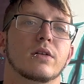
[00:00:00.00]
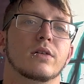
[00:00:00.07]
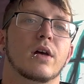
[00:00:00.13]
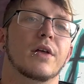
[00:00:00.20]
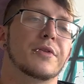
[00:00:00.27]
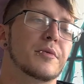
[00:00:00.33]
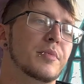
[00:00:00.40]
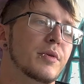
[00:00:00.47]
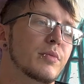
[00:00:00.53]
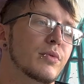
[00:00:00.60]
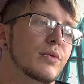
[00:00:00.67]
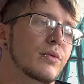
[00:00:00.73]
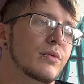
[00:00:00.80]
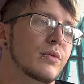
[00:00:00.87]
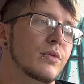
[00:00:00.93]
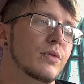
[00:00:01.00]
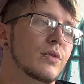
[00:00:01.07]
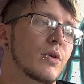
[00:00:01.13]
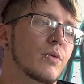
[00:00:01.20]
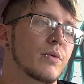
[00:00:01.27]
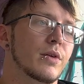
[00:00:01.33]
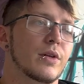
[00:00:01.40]
Other people
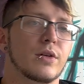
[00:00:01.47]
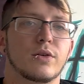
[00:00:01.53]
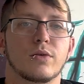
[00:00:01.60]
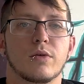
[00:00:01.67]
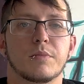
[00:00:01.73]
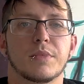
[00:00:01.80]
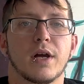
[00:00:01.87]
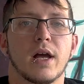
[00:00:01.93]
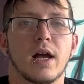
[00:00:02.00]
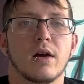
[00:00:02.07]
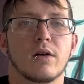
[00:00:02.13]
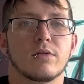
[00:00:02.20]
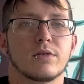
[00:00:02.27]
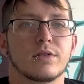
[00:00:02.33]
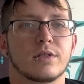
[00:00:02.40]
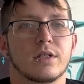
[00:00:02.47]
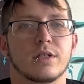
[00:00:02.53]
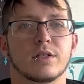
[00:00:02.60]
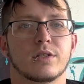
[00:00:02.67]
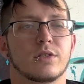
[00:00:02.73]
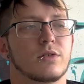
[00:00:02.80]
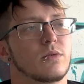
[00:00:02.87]
don't really do it by hours, they
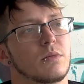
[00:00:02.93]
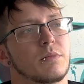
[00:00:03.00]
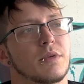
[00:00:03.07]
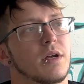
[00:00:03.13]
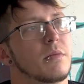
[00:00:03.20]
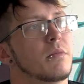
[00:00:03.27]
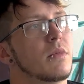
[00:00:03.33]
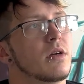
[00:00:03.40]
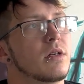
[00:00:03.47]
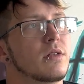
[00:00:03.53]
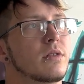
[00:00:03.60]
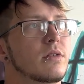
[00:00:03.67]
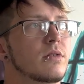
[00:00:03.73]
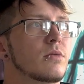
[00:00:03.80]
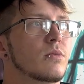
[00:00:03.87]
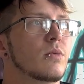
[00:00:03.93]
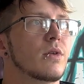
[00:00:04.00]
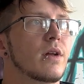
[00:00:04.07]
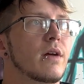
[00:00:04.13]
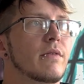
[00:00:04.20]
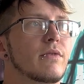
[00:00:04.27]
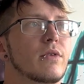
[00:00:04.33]
just do it by months or
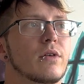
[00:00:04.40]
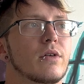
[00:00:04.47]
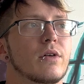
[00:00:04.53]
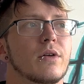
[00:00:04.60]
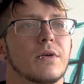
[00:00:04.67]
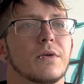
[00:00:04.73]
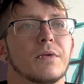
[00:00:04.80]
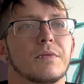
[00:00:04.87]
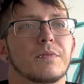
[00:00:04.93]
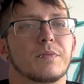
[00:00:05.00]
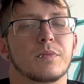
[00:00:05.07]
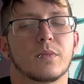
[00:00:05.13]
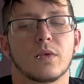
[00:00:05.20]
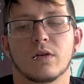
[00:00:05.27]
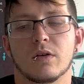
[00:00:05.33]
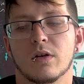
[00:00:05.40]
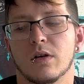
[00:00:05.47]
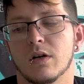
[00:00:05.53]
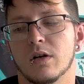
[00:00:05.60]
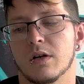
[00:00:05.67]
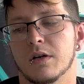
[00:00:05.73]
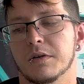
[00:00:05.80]
whatever.
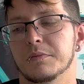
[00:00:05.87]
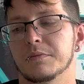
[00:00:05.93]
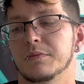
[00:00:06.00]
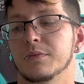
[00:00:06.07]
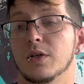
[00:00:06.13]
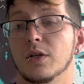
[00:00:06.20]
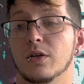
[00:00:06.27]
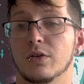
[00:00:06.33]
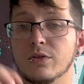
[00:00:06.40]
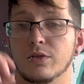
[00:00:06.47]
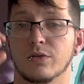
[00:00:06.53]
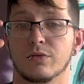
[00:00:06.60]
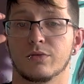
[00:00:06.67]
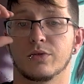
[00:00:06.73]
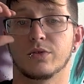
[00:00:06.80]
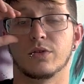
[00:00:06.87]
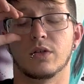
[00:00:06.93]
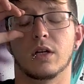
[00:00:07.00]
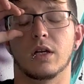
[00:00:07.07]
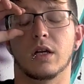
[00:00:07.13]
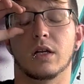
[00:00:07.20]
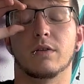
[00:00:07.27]
Um, you know, you'll
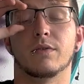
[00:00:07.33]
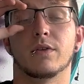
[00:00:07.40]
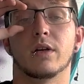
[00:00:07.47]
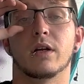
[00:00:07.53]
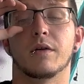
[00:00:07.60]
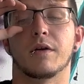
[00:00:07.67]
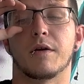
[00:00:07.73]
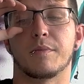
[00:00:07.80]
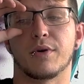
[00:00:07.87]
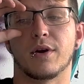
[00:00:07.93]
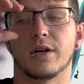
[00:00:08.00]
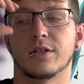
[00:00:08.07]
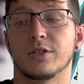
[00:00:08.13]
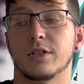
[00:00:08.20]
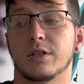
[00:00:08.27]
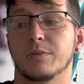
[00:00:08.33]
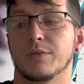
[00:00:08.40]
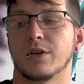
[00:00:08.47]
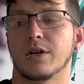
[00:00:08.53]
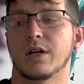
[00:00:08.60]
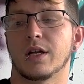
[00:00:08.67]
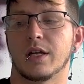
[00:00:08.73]
Even in an apprenticeship,
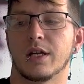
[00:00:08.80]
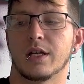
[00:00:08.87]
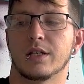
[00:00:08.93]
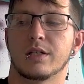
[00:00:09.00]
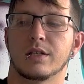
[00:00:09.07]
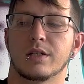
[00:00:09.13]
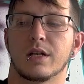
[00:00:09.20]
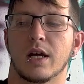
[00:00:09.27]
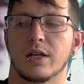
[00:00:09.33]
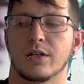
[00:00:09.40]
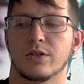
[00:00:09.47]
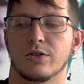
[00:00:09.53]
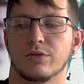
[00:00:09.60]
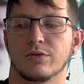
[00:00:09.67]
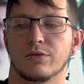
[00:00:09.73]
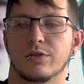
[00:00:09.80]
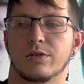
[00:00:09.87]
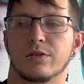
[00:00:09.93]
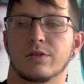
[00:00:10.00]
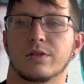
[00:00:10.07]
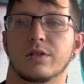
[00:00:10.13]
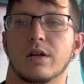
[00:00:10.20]
you're going to get to tattoo, so
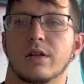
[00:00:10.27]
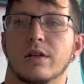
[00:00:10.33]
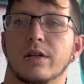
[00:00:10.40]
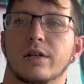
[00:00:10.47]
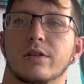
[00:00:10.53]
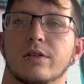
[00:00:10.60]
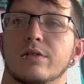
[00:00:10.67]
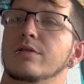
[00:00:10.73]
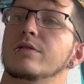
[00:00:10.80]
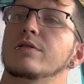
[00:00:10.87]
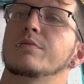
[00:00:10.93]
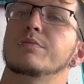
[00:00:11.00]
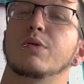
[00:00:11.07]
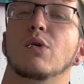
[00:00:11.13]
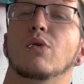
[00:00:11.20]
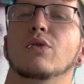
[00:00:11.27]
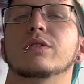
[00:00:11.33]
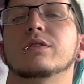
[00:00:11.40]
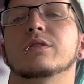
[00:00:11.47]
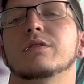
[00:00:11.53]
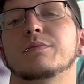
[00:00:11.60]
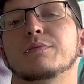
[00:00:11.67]
it's not like there's por
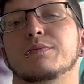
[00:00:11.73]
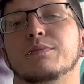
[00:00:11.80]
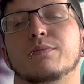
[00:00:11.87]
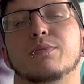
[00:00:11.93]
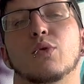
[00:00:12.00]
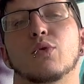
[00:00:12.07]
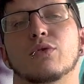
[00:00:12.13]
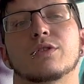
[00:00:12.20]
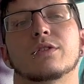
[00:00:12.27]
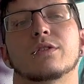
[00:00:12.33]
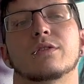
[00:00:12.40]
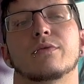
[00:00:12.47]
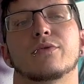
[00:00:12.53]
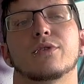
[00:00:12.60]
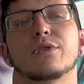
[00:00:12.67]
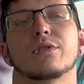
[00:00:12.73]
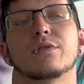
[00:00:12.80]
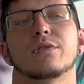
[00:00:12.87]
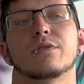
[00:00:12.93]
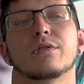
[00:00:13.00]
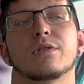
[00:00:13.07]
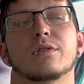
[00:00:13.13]
portions of
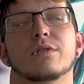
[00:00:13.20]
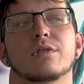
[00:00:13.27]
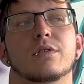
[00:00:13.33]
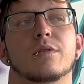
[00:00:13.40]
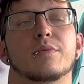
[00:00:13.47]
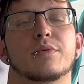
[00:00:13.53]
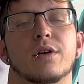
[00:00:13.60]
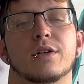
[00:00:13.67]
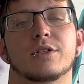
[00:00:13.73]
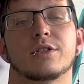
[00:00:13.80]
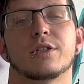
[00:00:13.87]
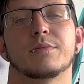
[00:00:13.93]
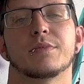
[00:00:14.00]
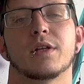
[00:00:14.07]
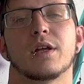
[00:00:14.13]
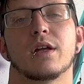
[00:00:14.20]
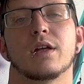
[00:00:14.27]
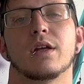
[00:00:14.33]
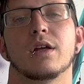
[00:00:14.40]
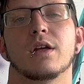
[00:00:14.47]
your apprenticeship that